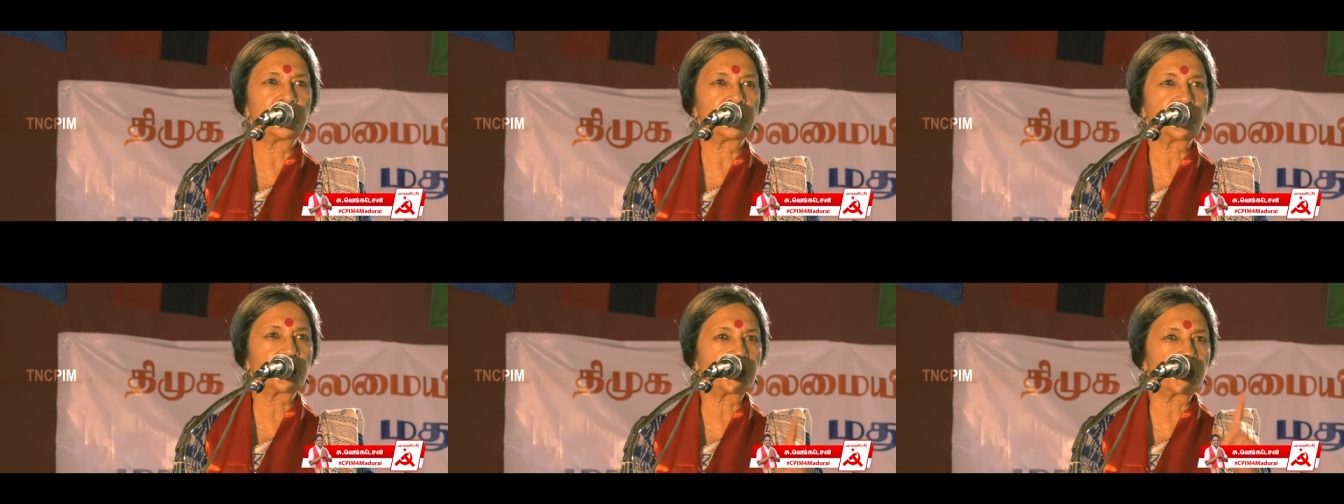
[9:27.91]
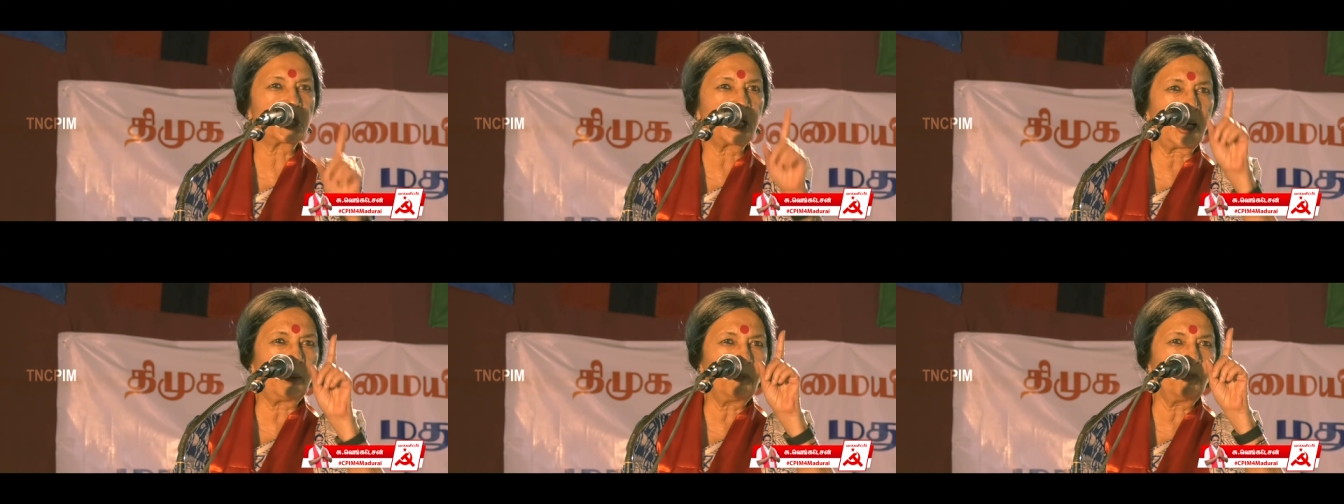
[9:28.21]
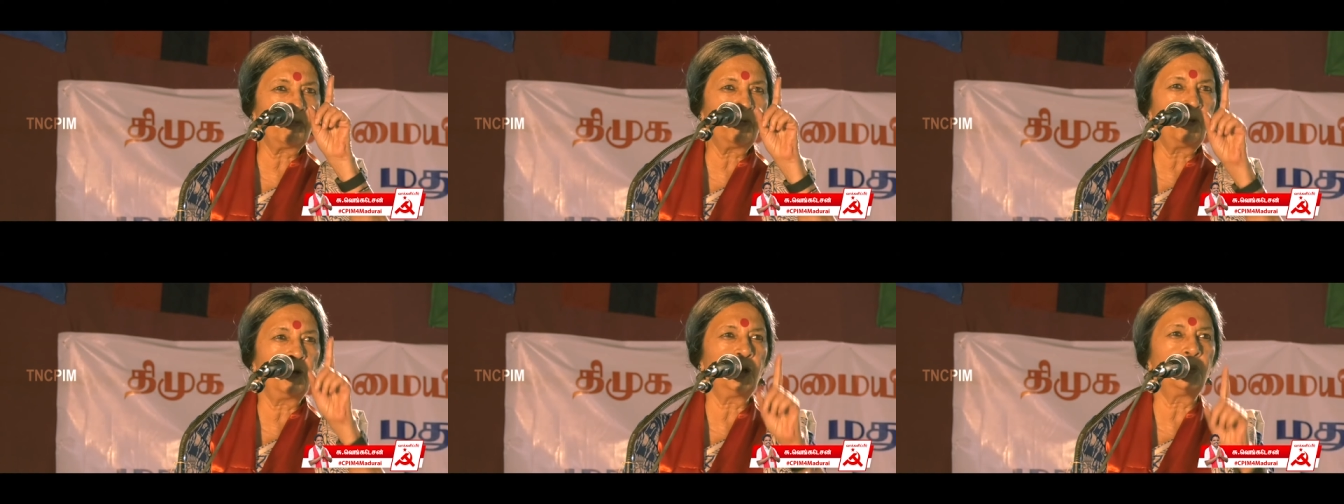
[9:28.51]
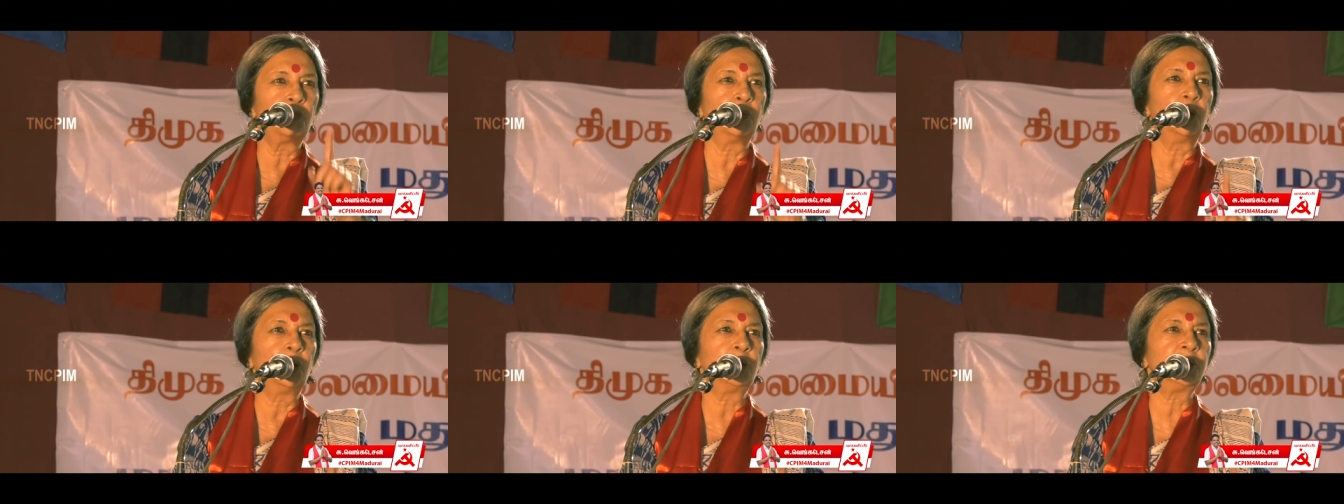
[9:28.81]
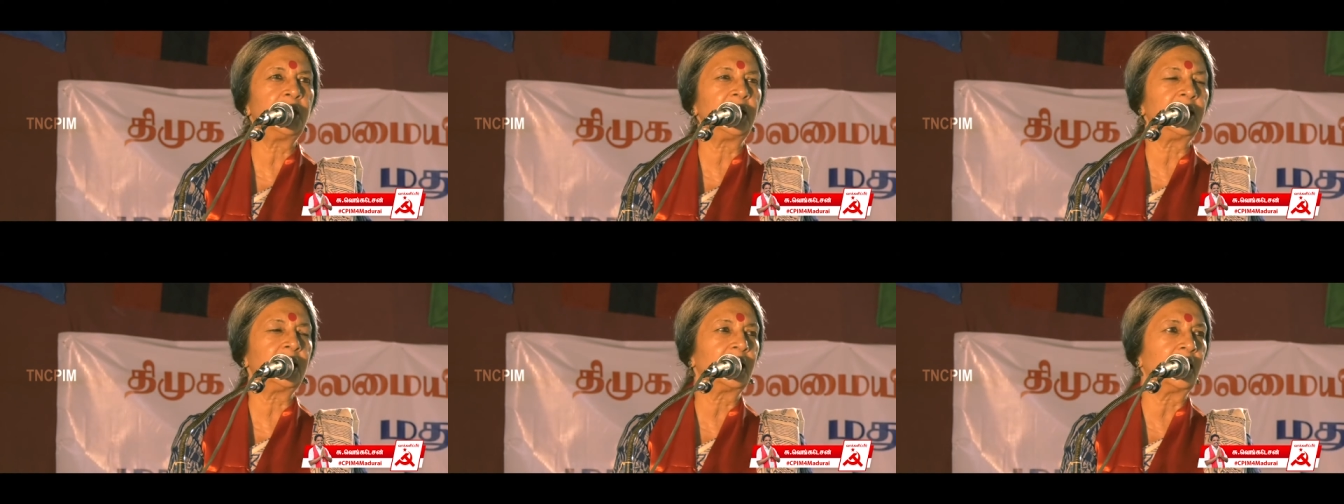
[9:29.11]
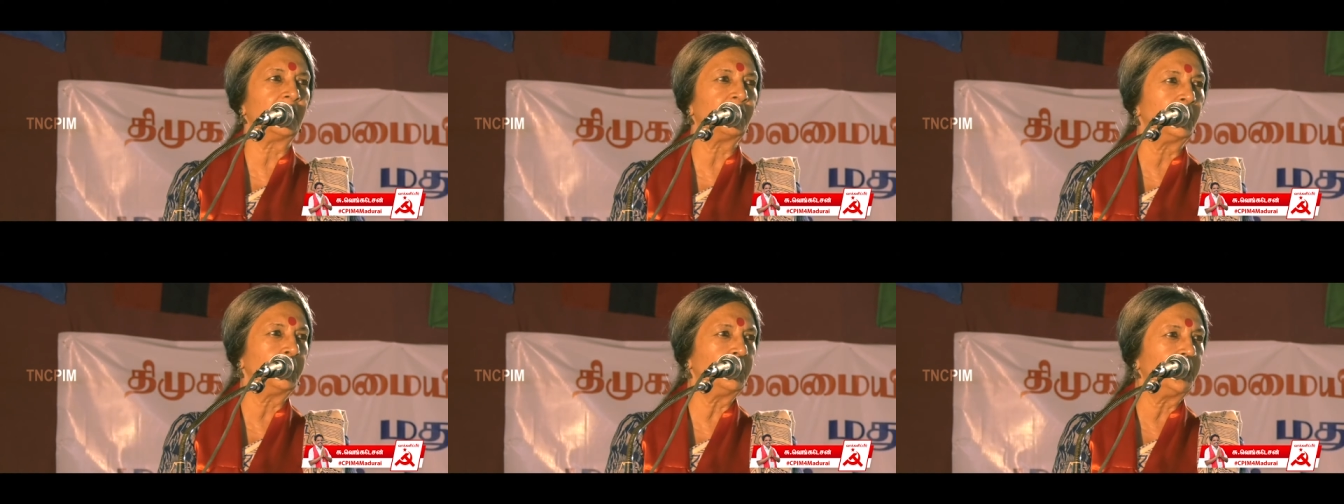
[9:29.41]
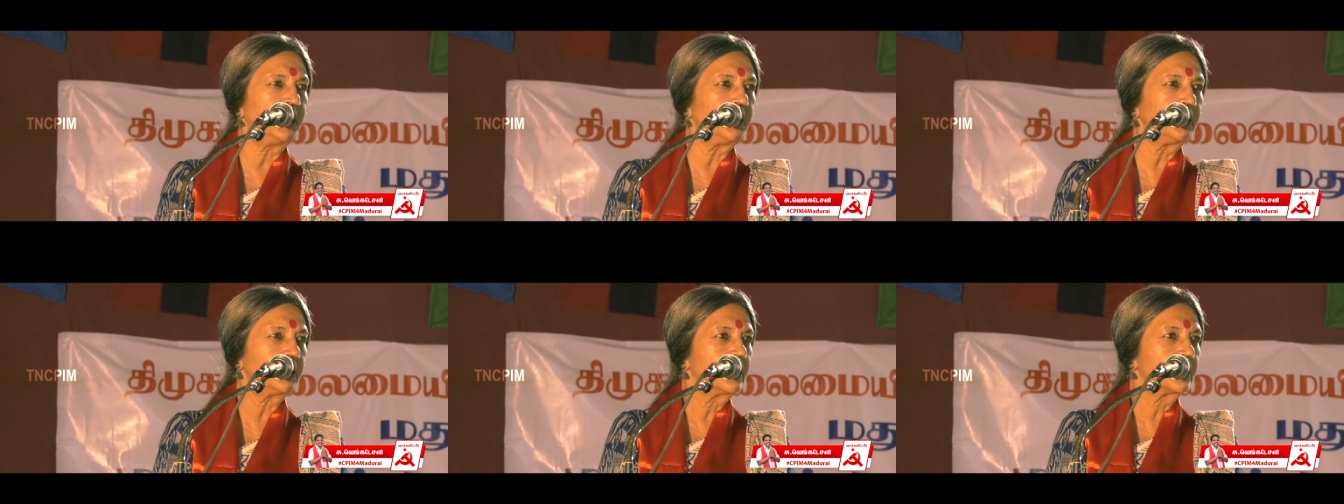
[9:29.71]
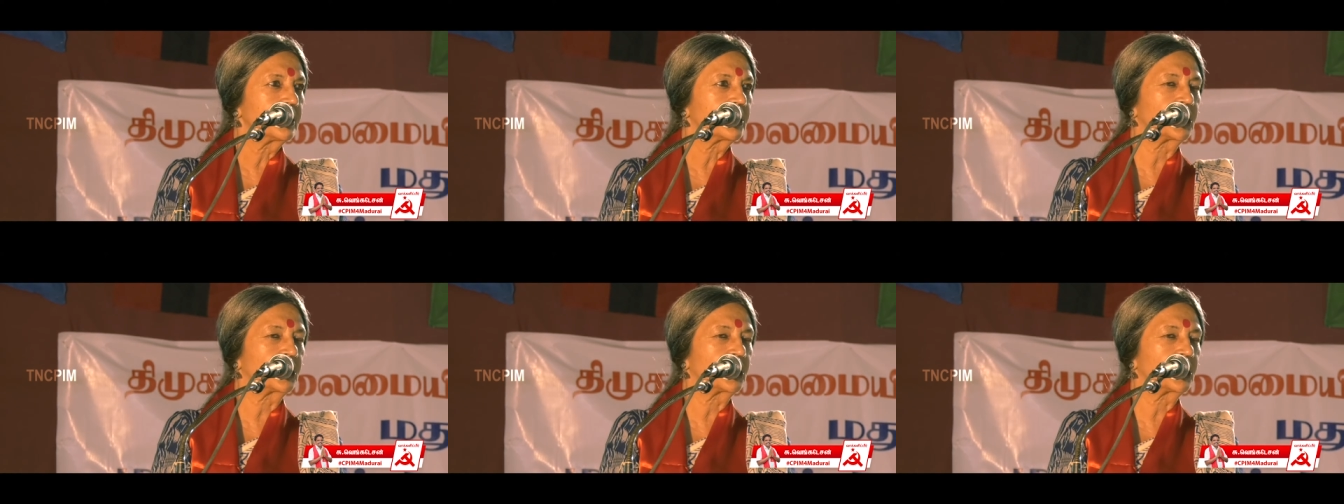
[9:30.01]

The shameful Modi government,